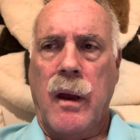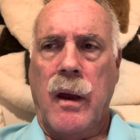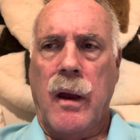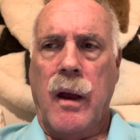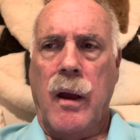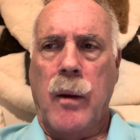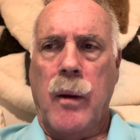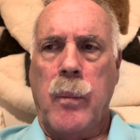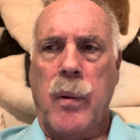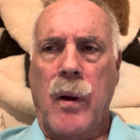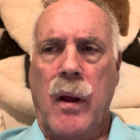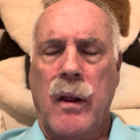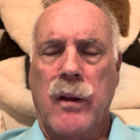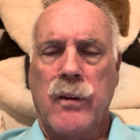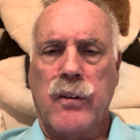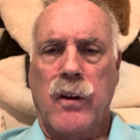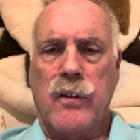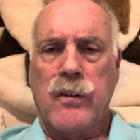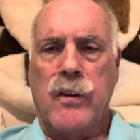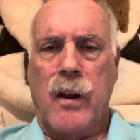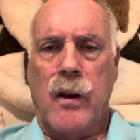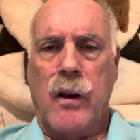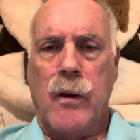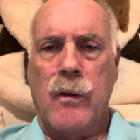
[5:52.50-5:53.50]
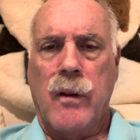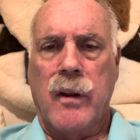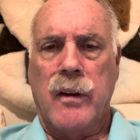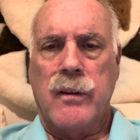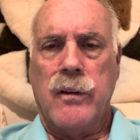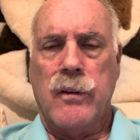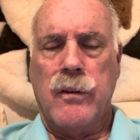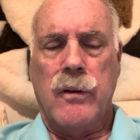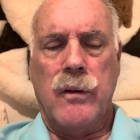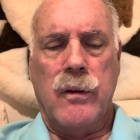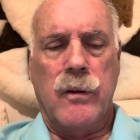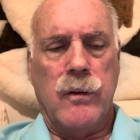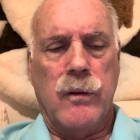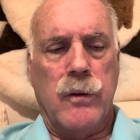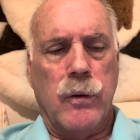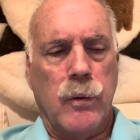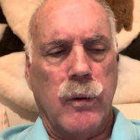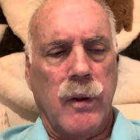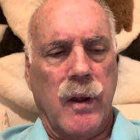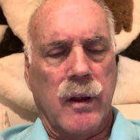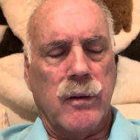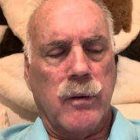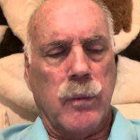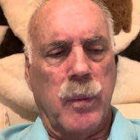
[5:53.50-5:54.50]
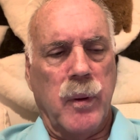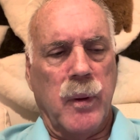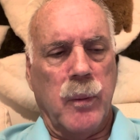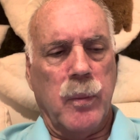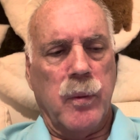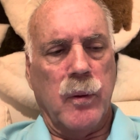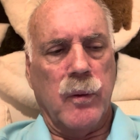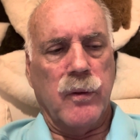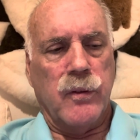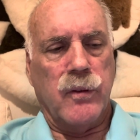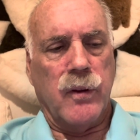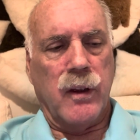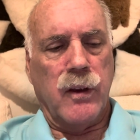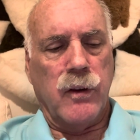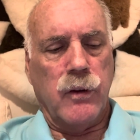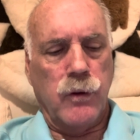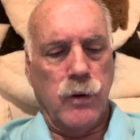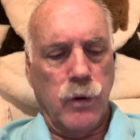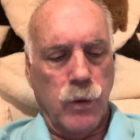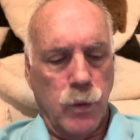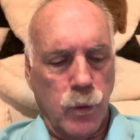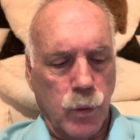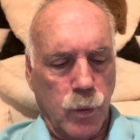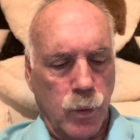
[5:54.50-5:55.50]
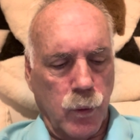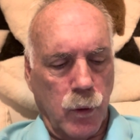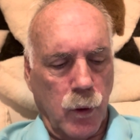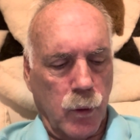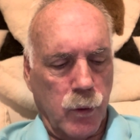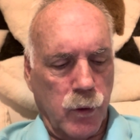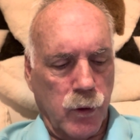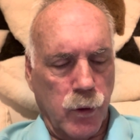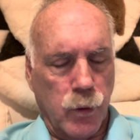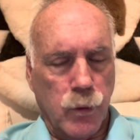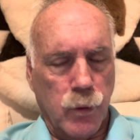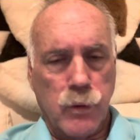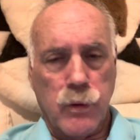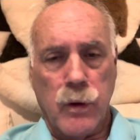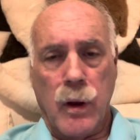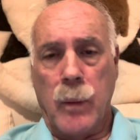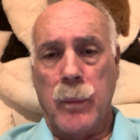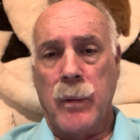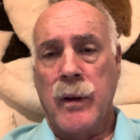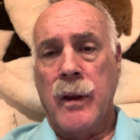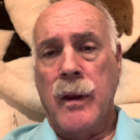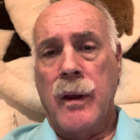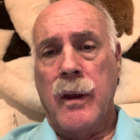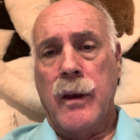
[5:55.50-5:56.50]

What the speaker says: I apologize. I don't like to do that to people. To say you go to your job.